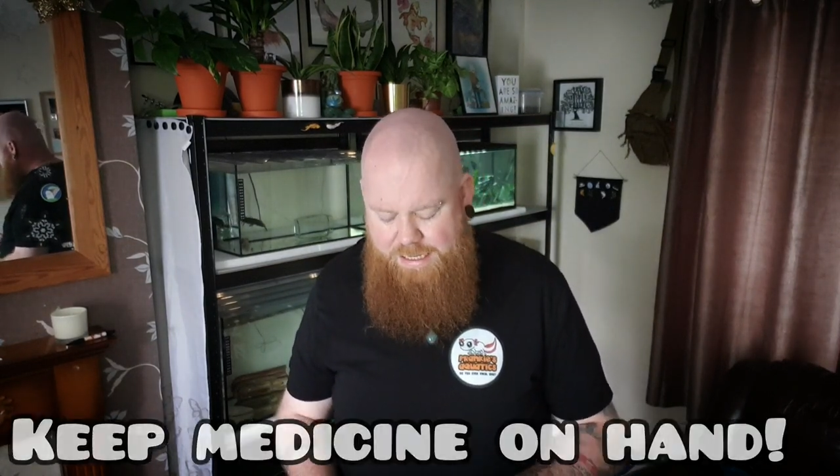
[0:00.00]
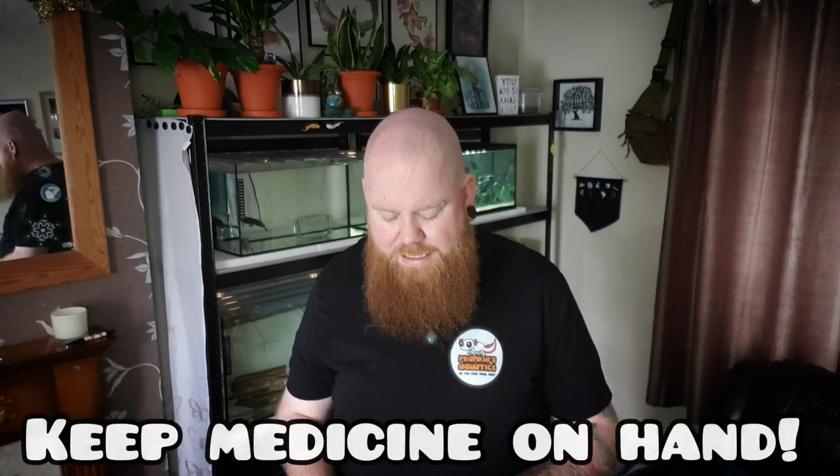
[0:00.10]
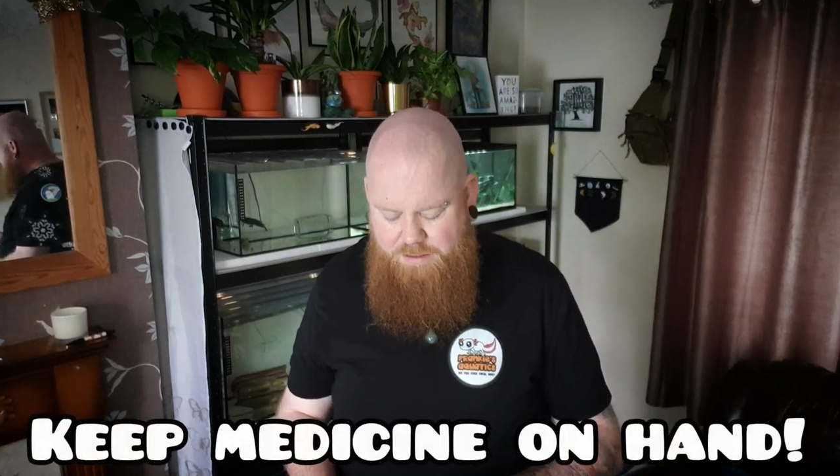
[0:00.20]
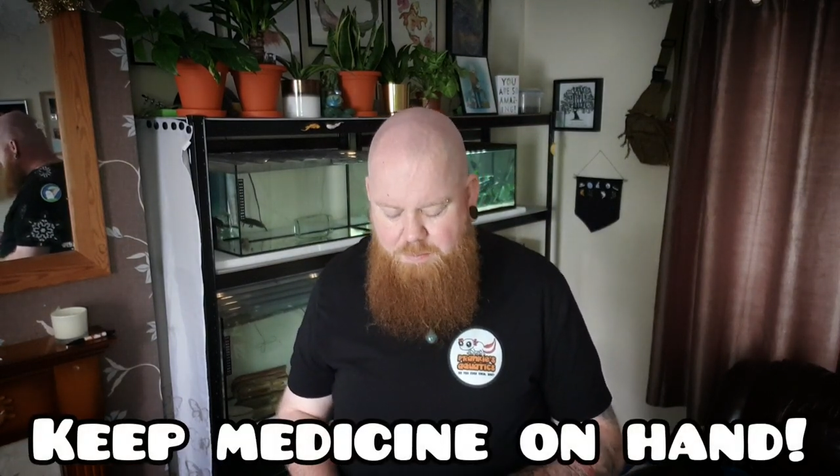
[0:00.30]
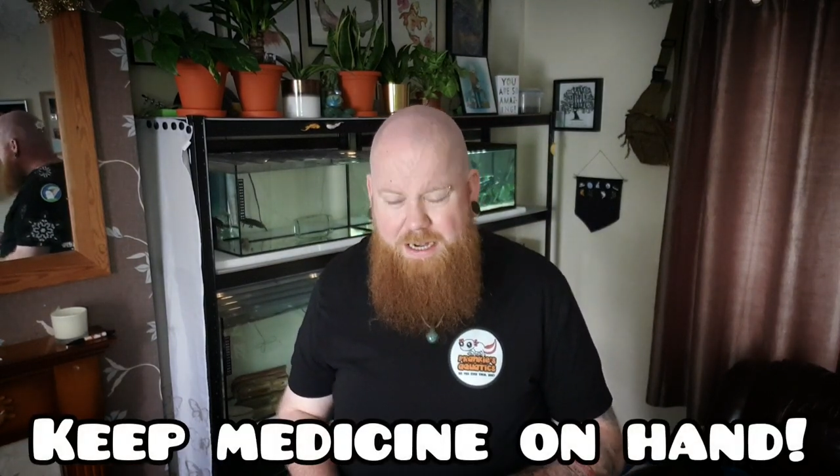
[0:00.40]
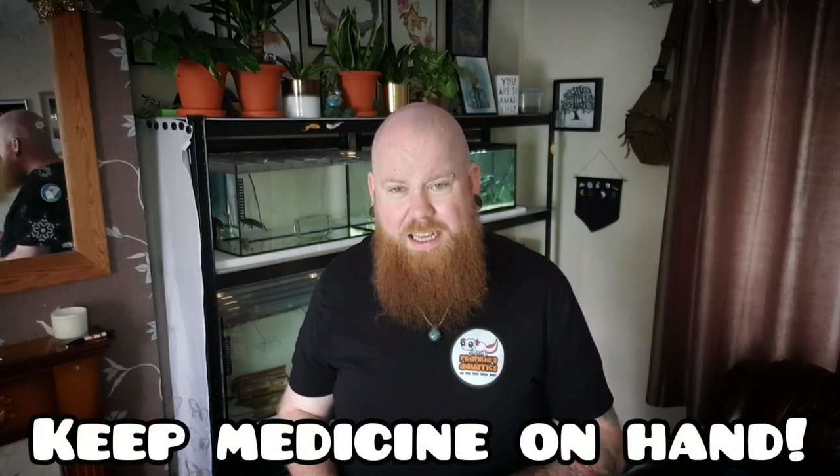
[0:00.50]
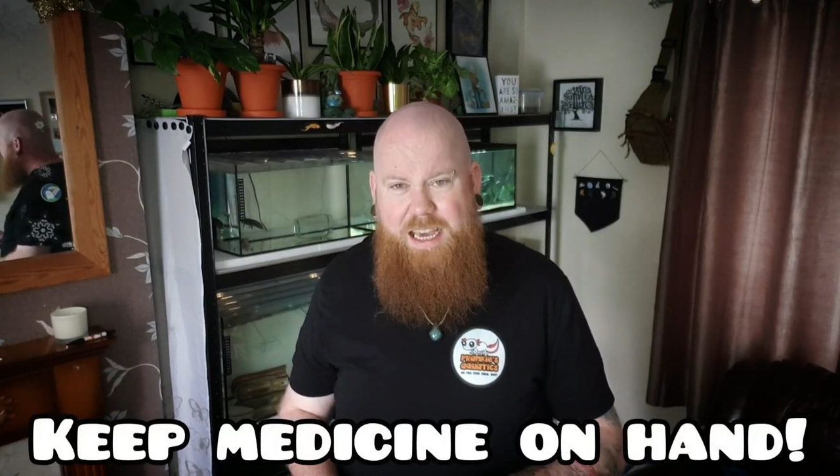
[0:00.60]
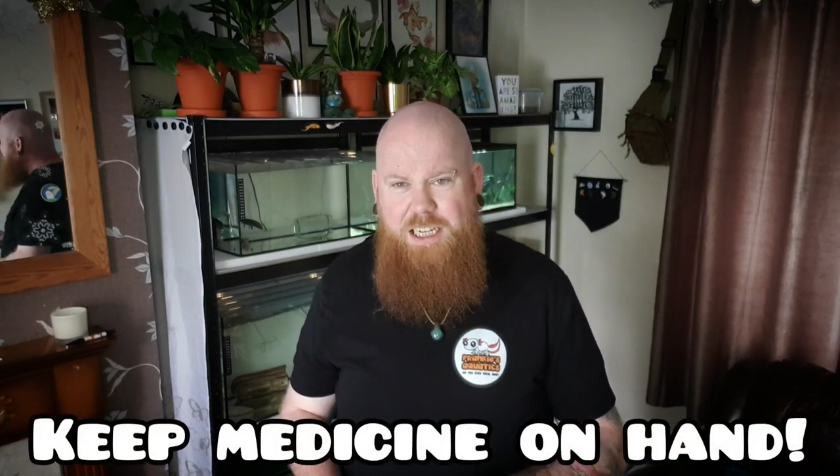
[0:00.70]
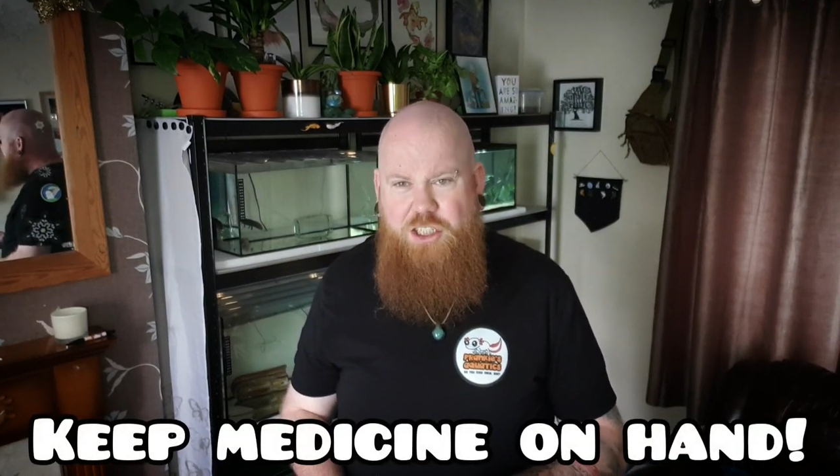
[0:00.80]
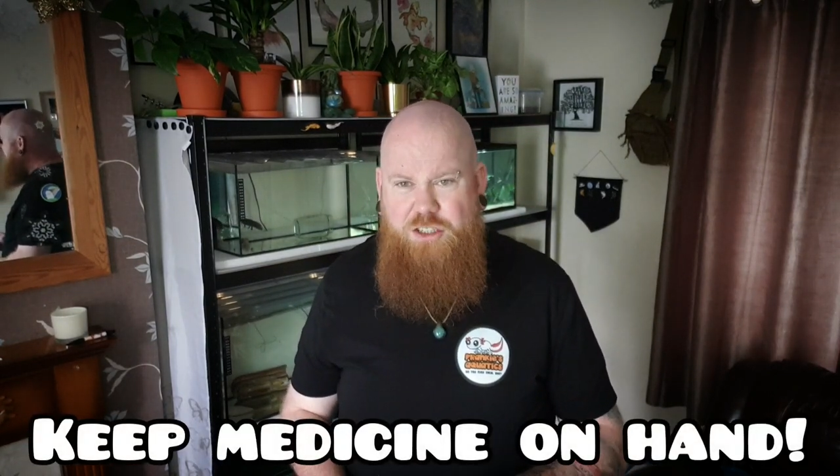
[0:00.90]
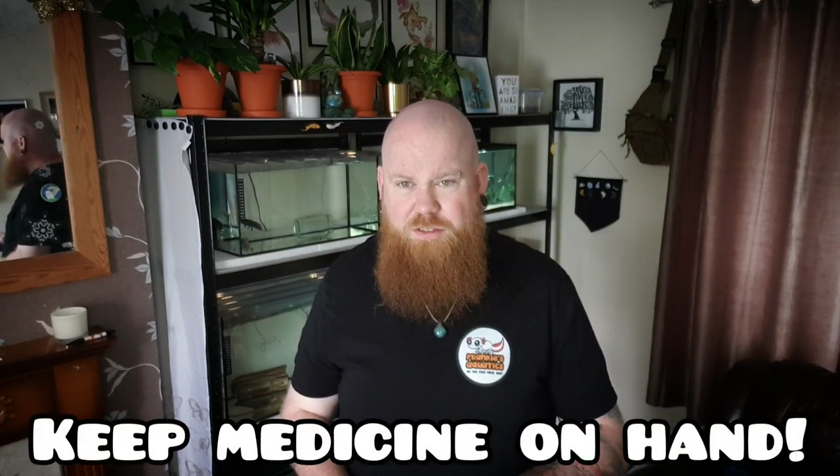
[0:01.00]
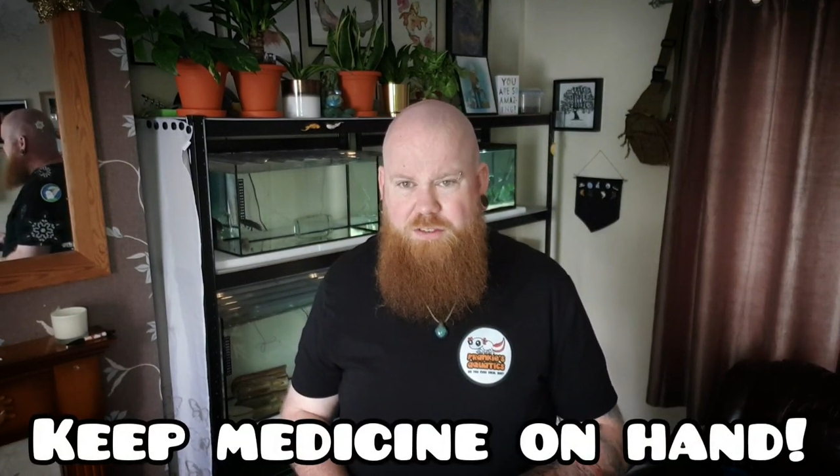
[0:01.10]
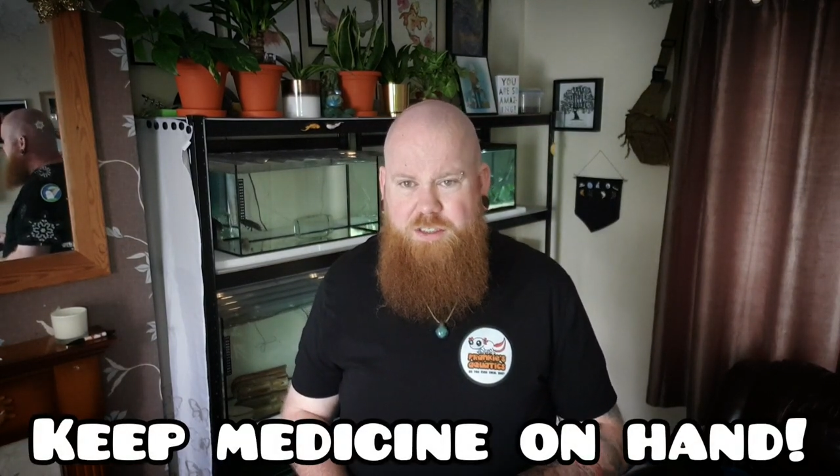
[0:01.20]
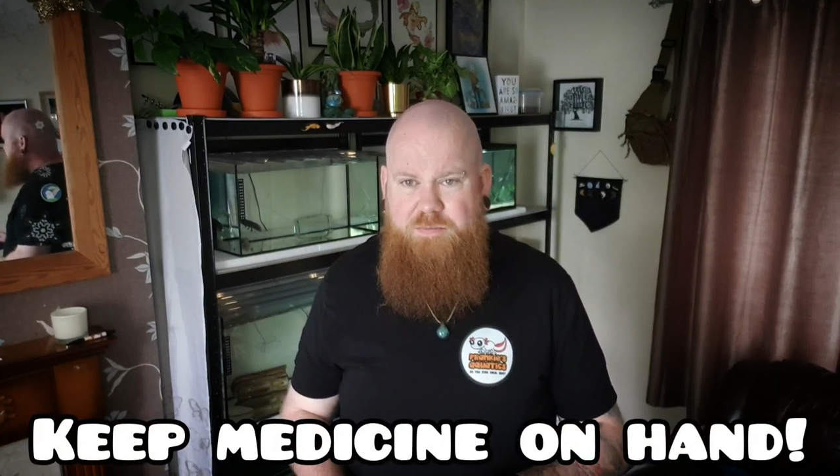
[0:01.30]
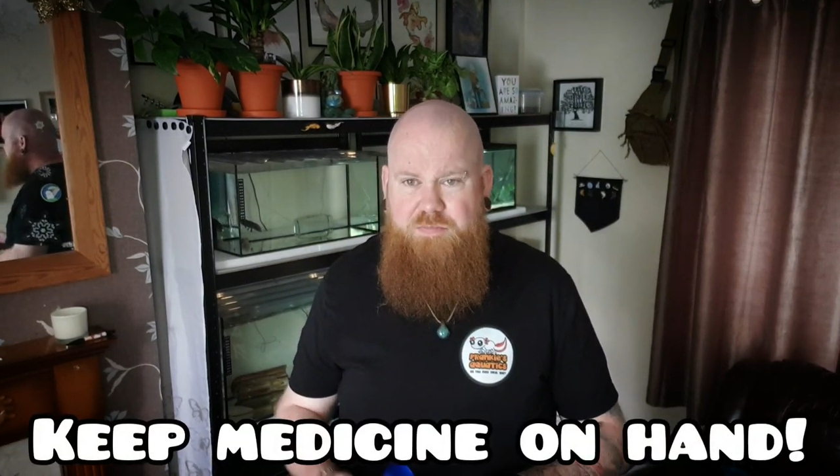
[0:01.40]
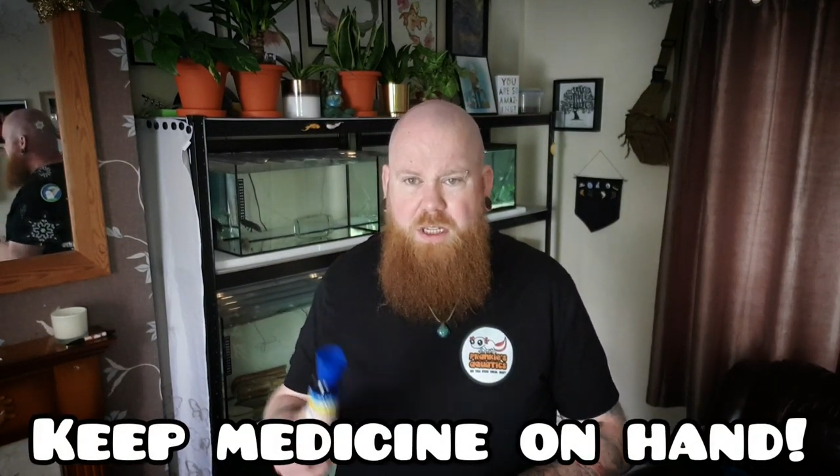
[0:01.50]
It's medications.